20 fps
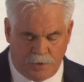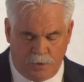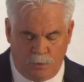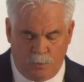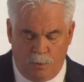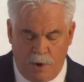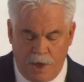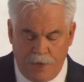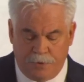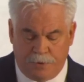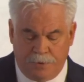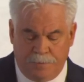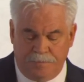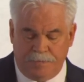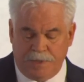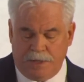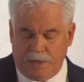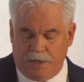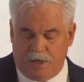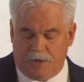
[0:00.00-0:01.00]
Whether
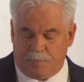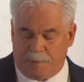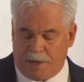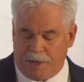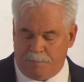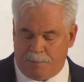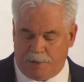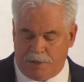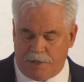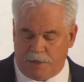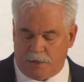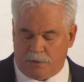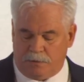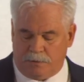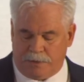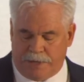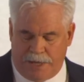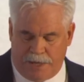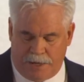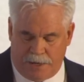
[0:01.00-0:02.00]
it's by political
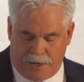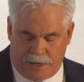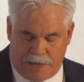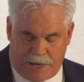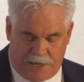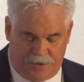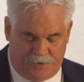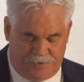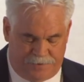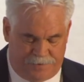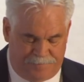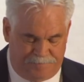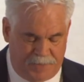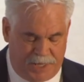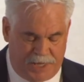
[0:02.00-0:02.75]
candidates,